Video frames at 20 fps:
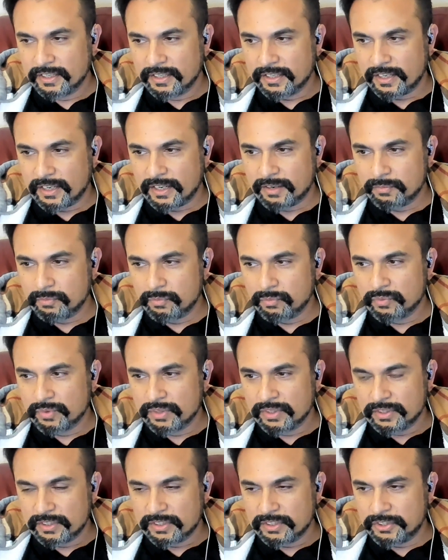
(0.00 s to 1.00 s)
um,
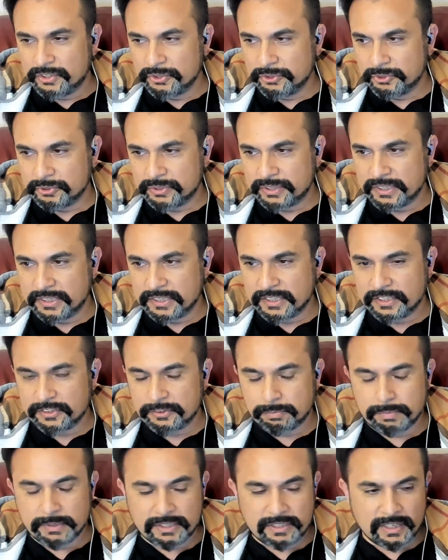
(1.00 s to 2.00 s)
do you think
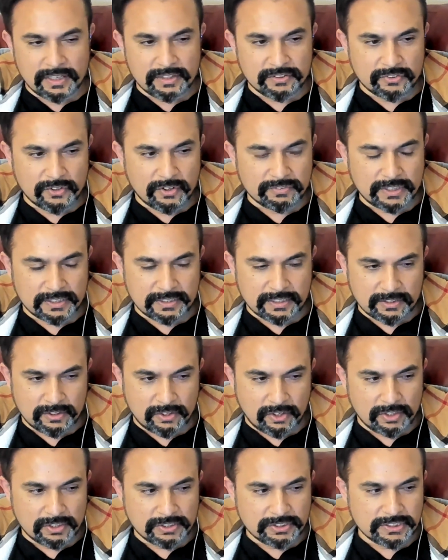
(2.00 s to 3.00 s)
it's because of the
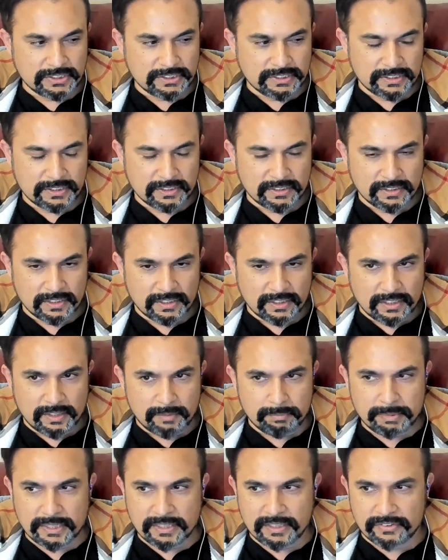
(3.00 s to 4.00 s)
technology?
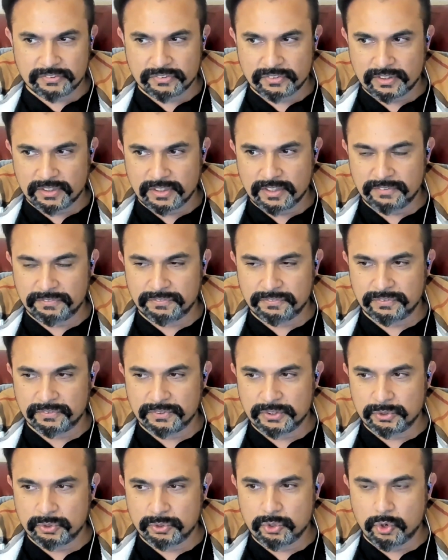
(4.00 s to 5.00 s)
Because if
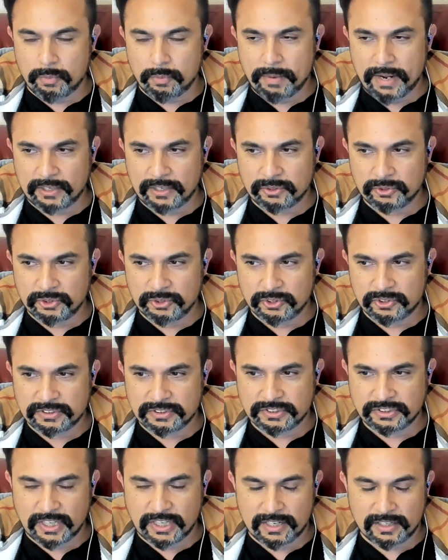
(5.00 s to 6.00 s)
you go back to your
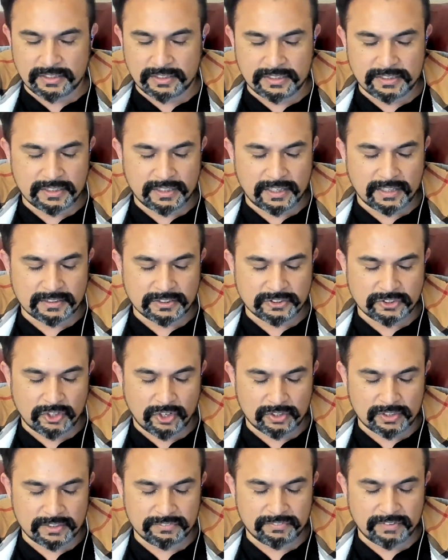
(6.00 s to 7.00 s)
Charlie and the
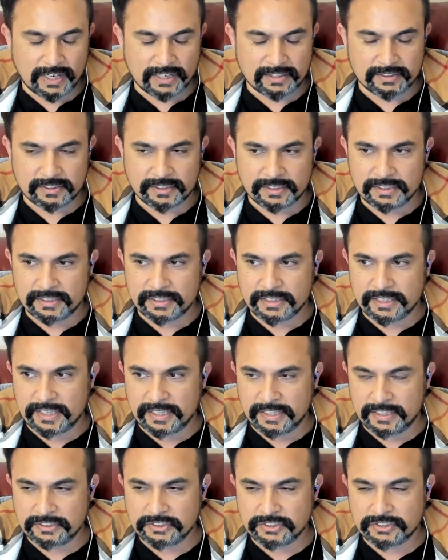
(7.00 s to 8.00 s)
Chocolate Factory
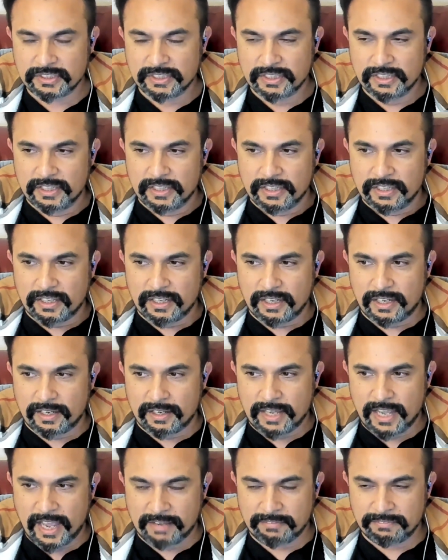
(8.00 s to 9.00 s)
age,
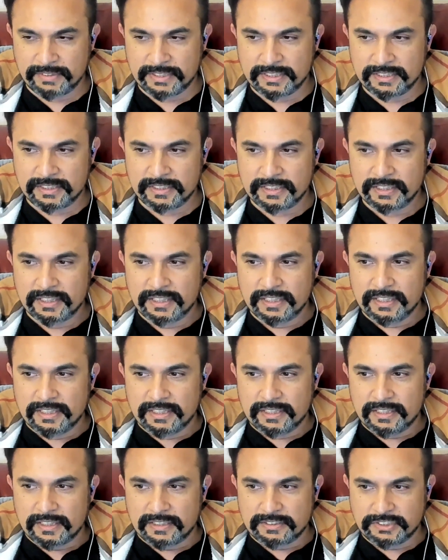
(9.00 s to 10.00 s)
having
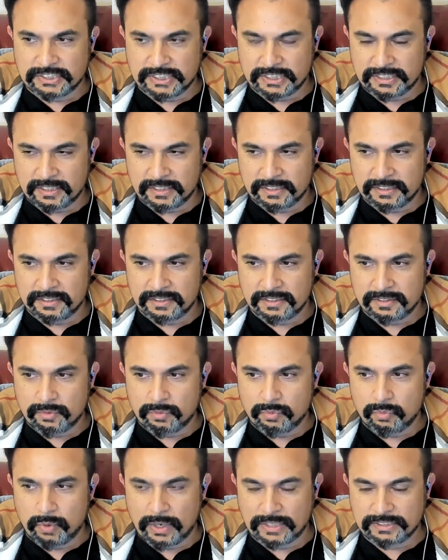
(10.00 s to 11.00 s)
chicken
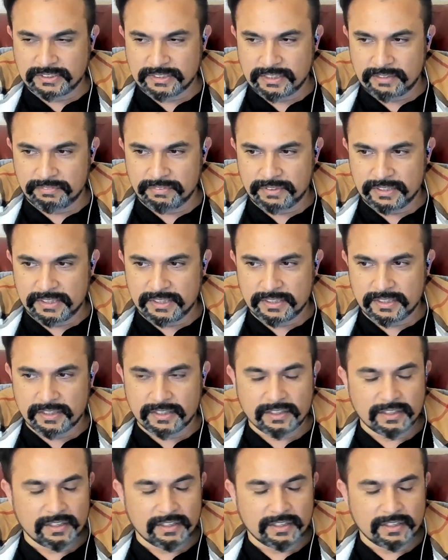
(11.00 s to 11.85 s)
once a week